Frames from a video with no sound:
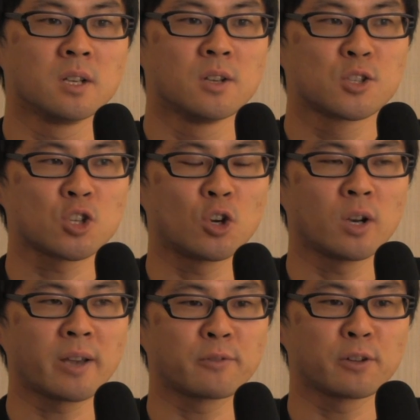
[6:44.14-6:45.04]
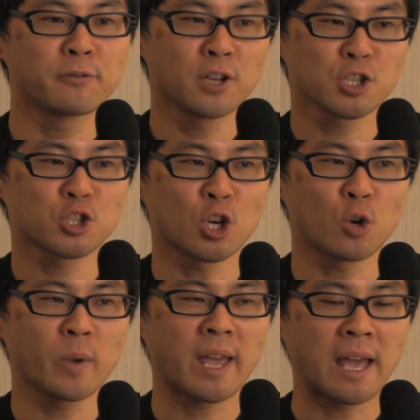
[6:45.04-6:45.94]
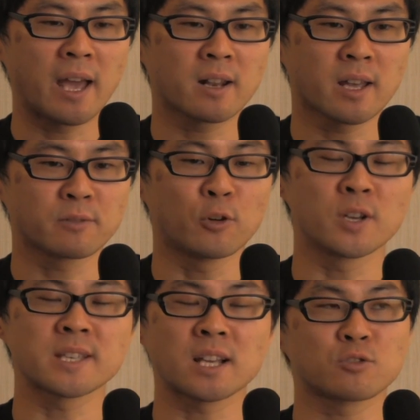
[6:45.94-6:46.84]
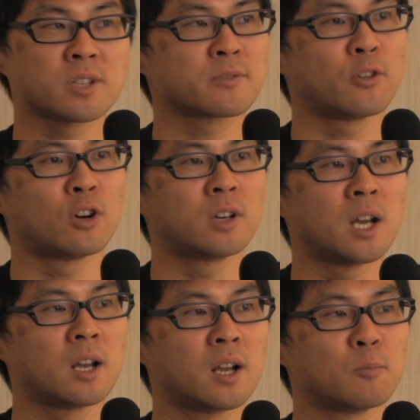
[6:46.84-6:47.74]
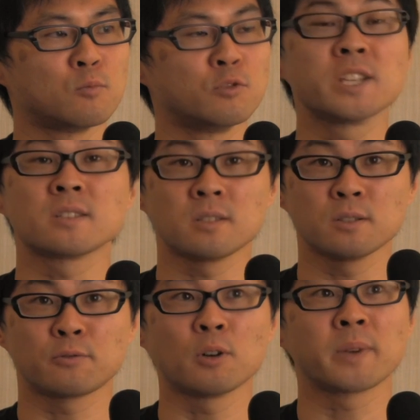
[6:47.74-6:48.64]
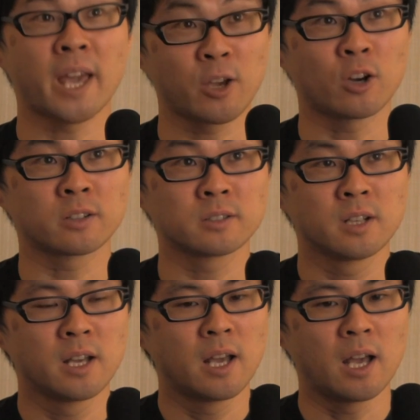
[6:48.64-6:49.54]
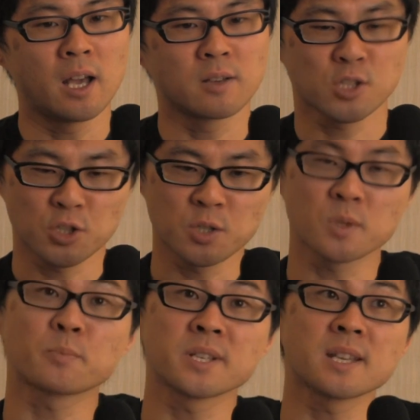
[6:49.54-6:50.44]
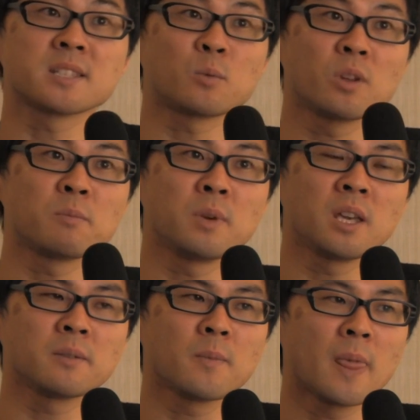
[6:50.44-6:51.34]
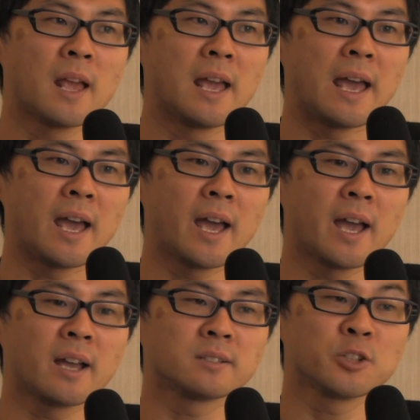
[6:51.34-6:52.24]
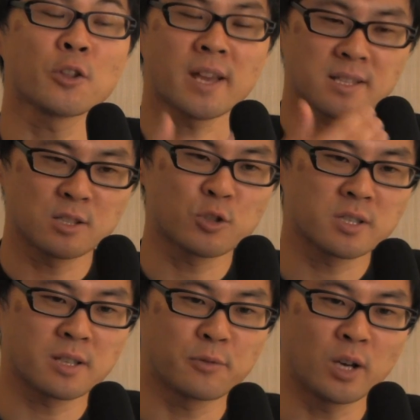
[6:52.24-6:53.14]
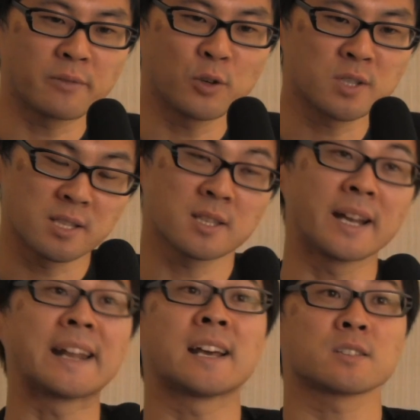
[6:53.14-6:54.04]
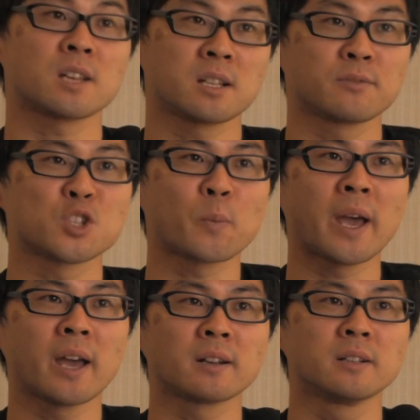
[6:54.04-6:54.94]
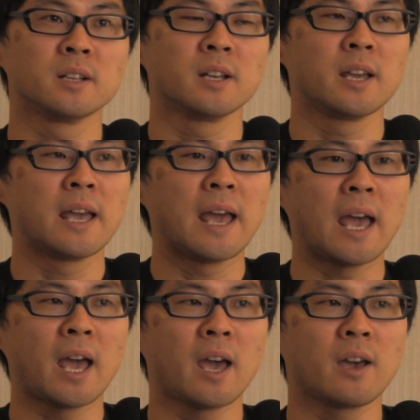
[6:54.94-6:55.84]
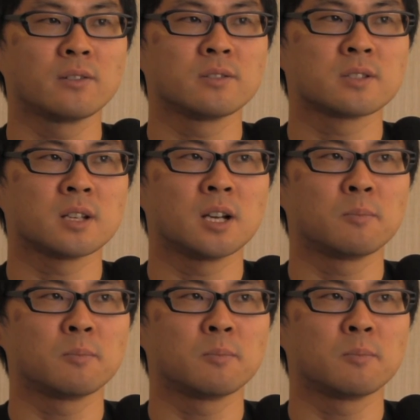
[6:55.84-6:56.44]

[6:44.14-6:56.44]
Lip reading: So like for the first show, we had like voice actress for Ritsu from K-On! So she was presenting with me. And, that's interesting for like folks inside and outside of Japan. And